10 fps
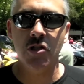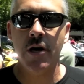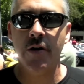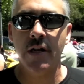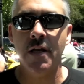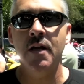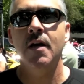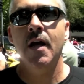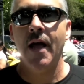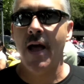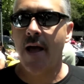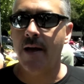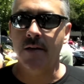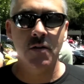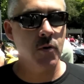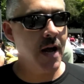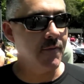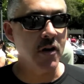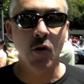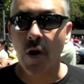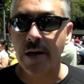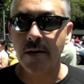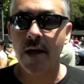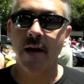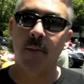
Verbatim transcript: charity, and we're having a great day.